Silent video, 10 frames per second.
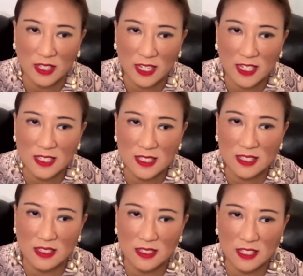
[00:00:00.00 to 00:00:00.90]
That is
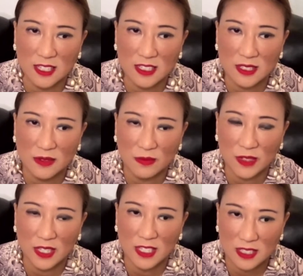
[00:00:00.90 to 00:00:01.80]
it is a,
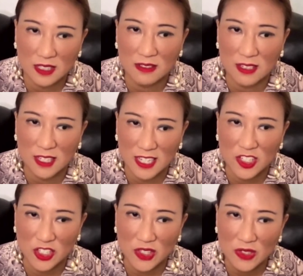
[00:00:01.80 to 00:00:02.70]
it is an
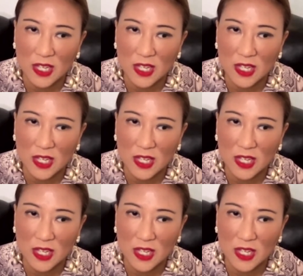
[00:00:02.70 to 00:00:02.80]
issue,